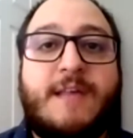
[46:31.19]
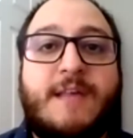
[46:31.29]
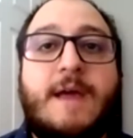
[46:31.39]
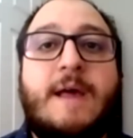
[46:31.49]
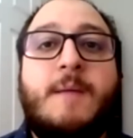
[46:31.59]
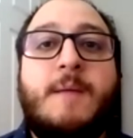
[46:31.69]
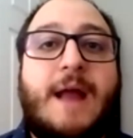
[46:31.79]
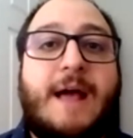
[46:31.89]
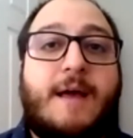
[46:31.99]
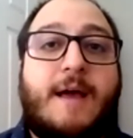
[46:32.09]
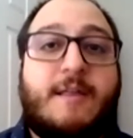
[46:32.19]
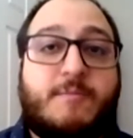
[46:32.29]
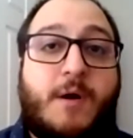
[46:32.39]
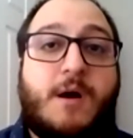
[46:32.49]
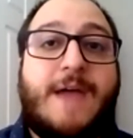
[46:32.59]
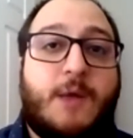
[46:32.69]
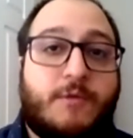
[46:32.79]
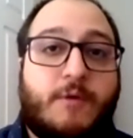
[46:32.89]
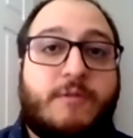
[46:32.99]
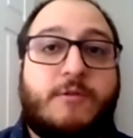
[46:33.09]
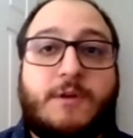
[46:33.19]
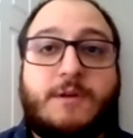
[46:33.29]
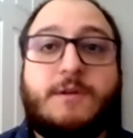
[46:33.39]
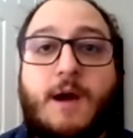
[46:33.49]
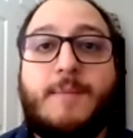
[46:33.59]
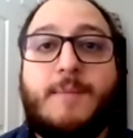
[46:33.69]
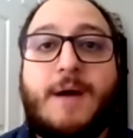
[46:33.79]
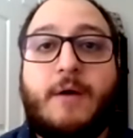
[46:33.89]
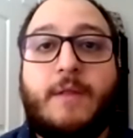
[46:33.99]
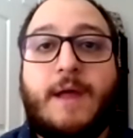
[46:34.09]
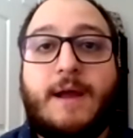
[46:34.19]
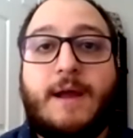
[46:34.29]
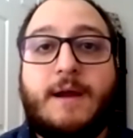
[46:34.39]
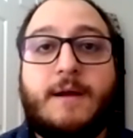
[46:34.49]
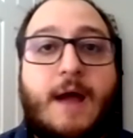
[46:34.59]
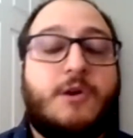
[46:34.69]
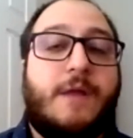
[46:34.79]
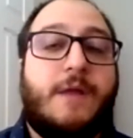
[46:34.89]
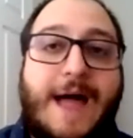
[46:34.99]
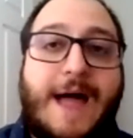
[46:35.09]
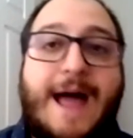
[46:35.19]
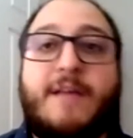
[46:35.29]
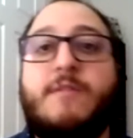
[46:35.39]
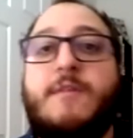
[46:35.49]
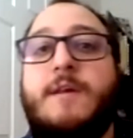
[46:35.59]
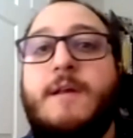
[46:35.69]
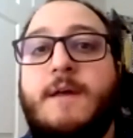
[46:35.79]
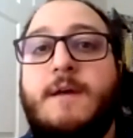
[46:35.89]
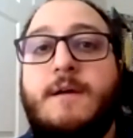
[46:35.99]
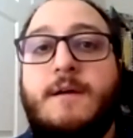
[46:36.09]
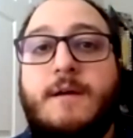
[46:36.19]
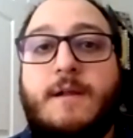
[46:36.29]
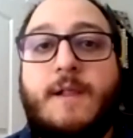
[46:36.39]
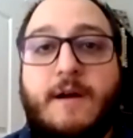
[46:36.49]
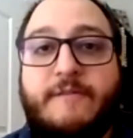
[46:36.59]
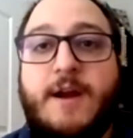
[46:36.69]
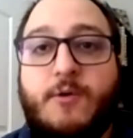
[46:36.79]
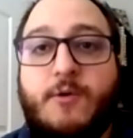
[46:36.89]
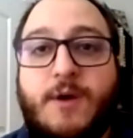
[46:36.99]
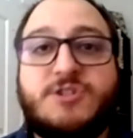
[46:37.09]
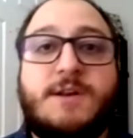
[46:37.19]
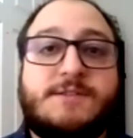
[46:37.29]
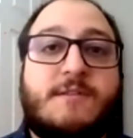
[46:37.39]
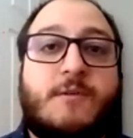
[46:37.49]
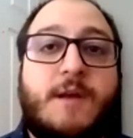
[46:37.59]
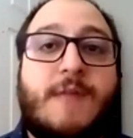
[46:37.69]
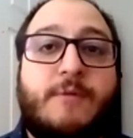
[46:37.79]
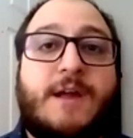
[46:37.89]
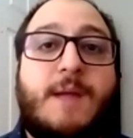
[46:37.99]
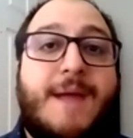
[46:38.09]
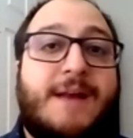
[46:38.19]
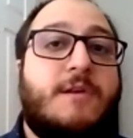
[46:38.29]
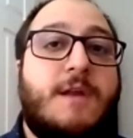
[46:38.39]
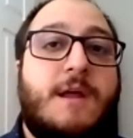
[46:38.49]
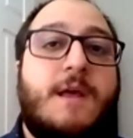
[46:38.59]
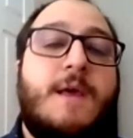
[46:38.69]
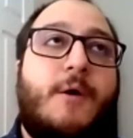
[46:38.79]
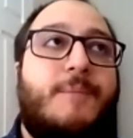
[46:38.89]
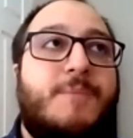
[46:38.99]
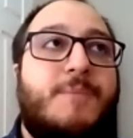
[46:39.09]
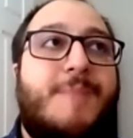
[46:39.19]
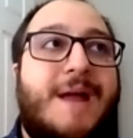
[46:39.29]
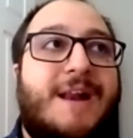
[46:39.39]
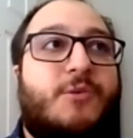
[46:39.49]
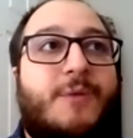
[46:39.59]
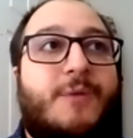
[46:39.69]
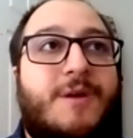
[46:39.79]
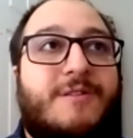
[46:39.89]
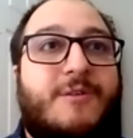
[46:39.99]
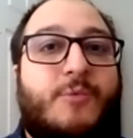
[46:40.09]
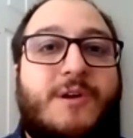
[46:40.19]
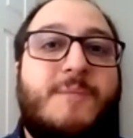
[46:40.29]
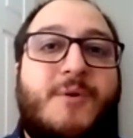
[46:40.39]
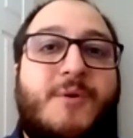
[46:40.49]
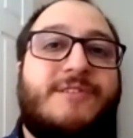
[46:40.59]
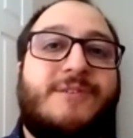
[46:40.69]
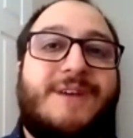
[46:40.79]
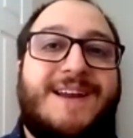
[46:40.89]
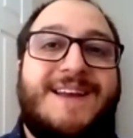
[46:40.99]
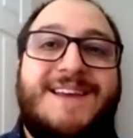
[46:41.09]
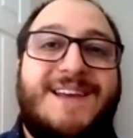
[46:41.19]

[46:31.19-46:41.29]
But I, uh, as part of that, it was also to talk about like how you're doing in the class and clarify any questions and so on. So that was like right. a mandatory, well, mandatory, we used the word compulsory.